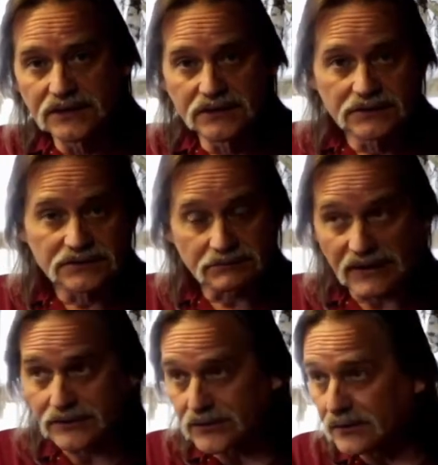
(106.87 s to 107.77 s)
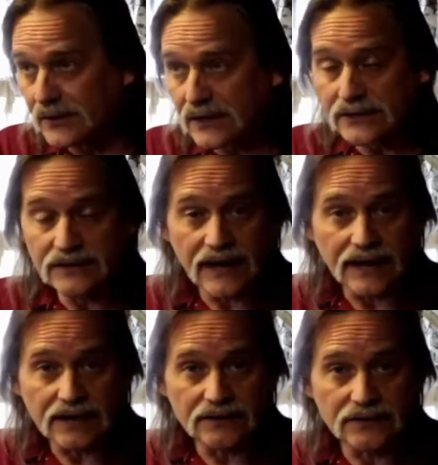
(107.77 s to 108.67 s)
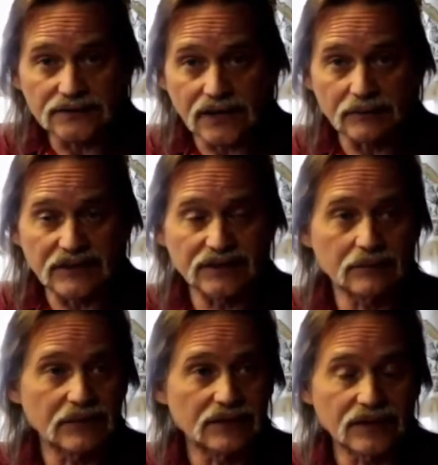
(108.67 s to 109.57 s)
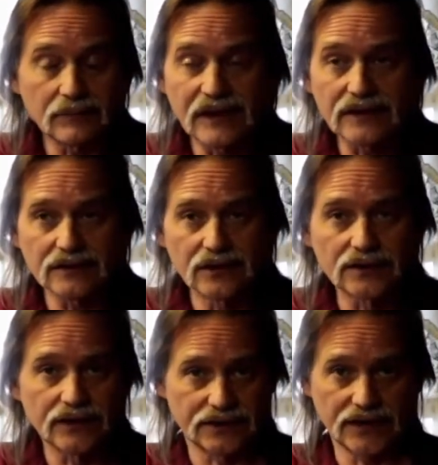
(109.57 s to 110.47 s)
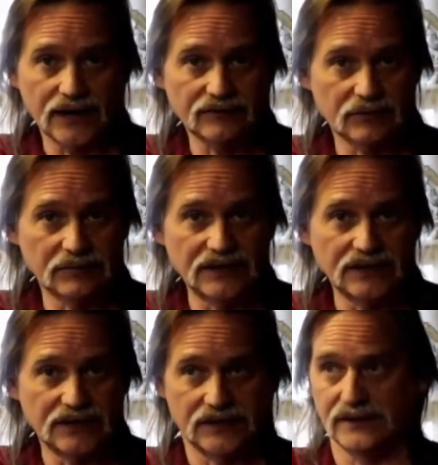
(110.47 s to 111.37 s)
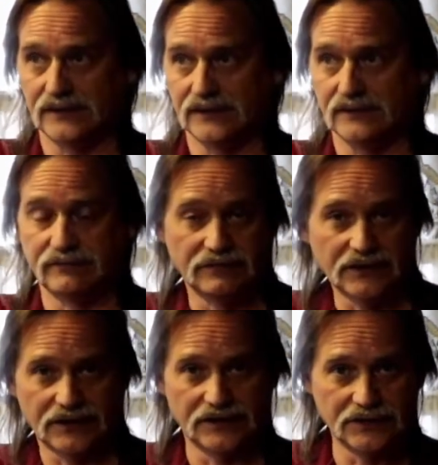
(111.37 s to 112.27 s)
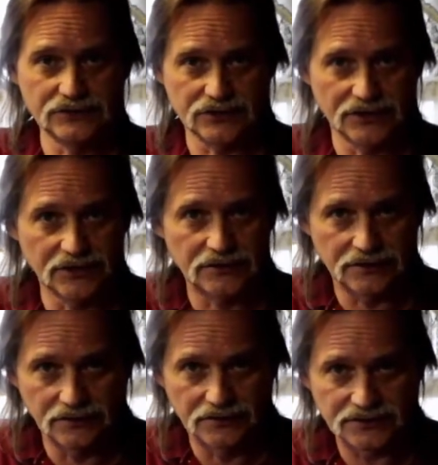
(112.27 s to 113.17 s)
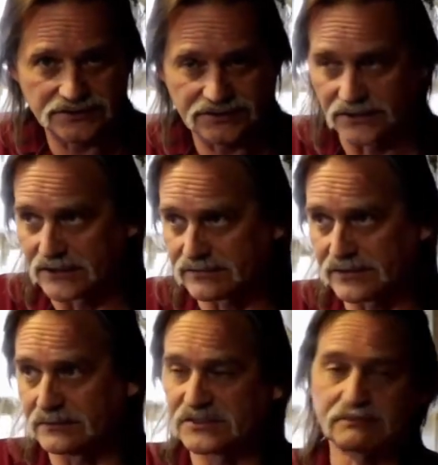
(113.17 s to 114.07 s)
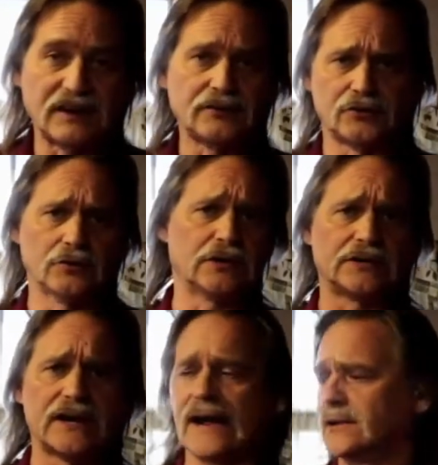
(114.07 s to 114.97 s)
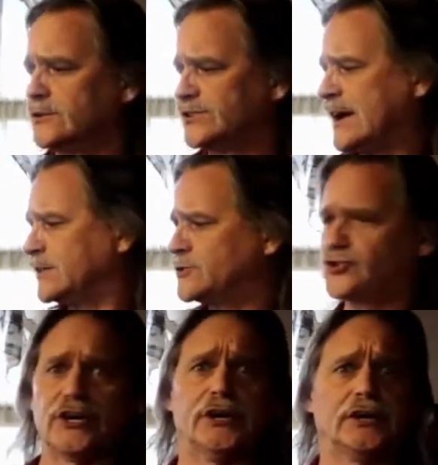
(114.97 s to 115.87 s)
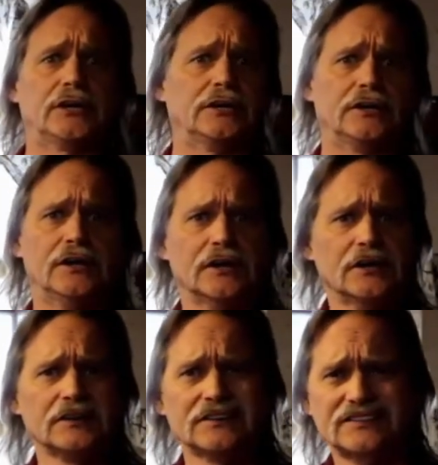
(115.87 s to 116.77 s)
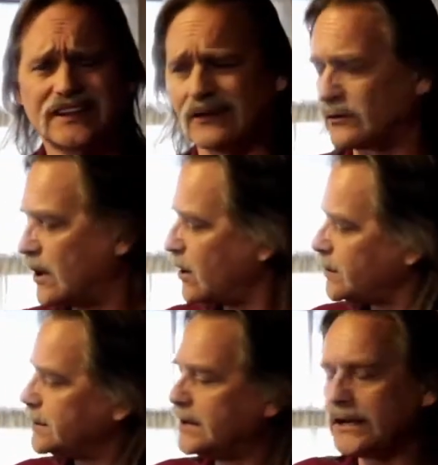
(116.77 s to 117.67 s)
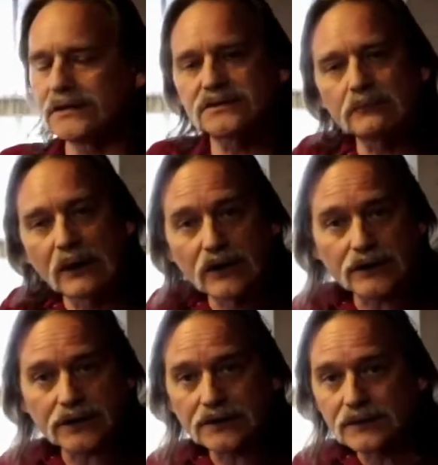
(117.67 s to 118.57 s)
Spend $200. I mean, they make it look like you have to be a friggin' engineer to do this stuff and spend $200 on the jig and this and that, when all you need is a book